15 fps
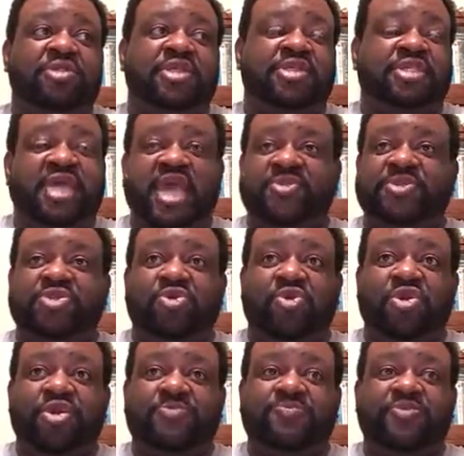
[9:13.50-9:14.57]
the same
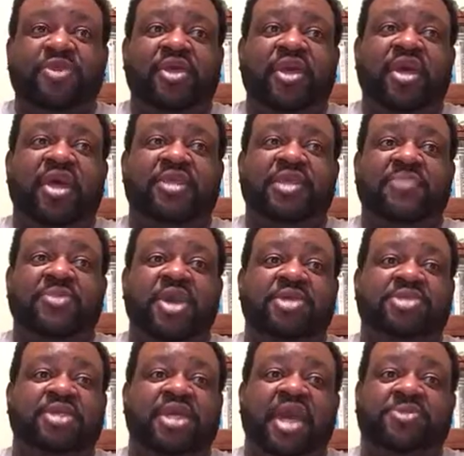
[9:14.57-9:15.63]
story, and they
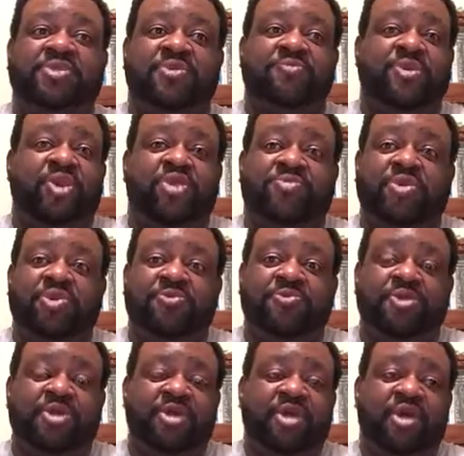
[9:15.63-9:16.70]
managed to capture it very
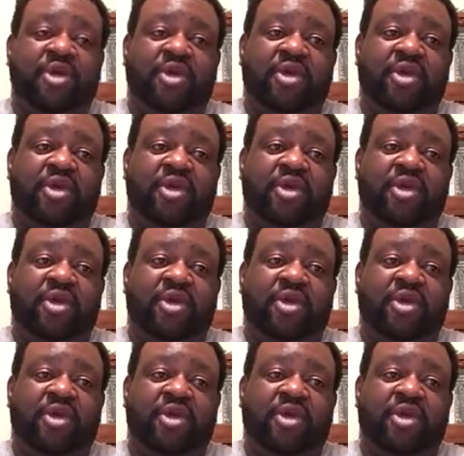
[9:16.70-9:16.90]
beautifully.